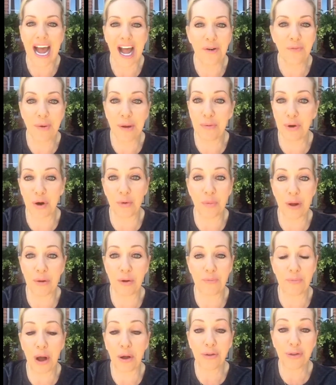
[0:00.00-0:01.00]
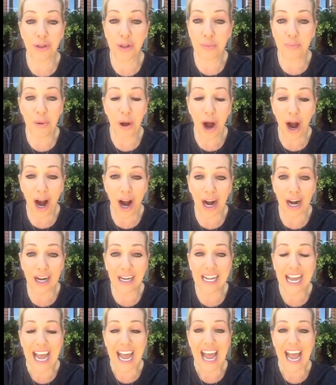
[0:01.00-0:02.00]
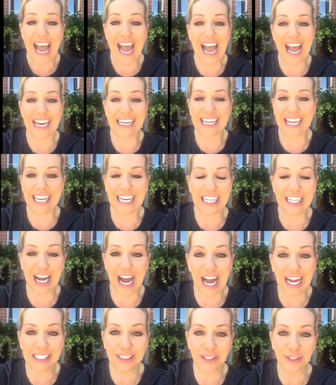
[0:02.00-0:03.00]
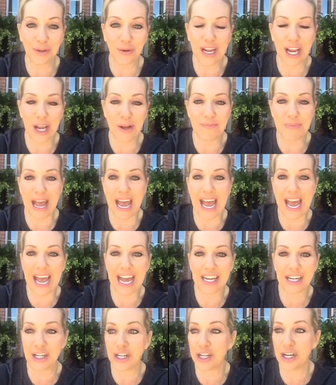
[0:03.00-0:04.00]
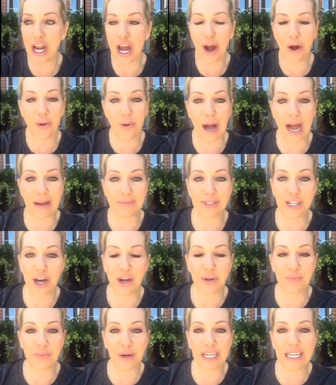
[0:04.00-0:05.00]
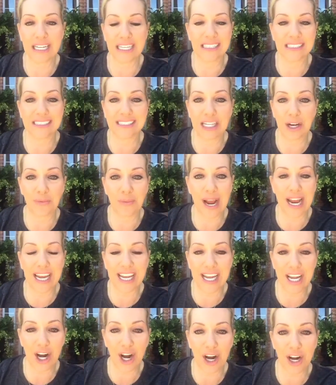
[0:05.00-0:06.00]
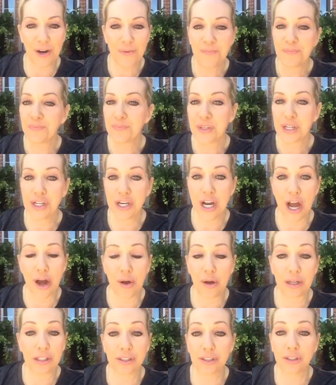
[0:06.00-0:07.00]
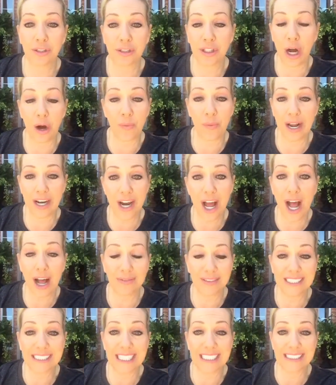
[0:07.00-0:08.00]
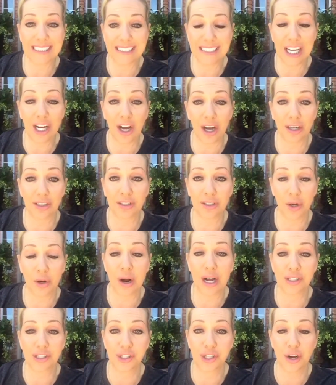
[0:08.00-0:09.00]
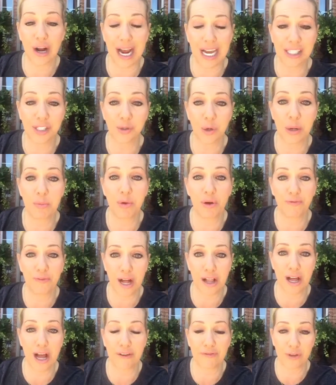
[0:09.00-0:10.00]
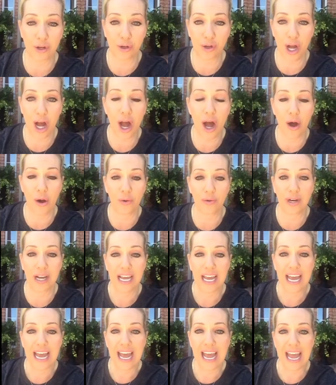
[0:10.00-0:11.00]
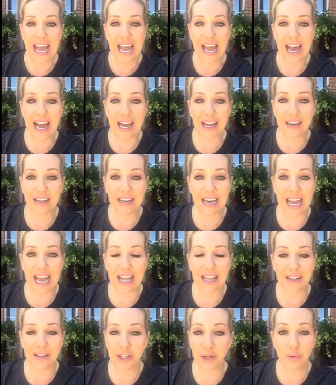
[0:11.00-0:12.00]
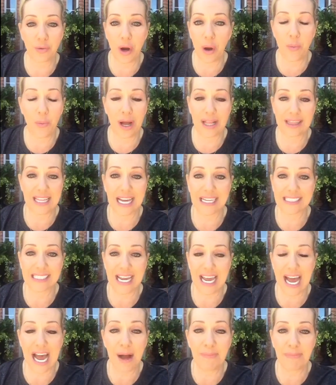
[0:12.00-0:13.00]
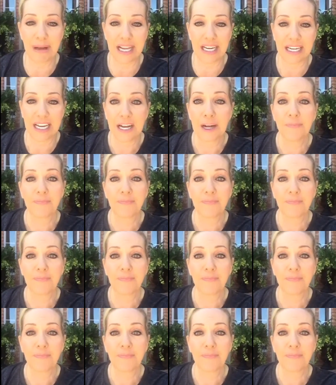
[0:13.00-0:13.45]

We were both at the park and eating ice cream, and I'm telling Brittany, sit right here. Don't run off. Sit still, or else your ice cream will fall off your cone, and you don't want that to happen.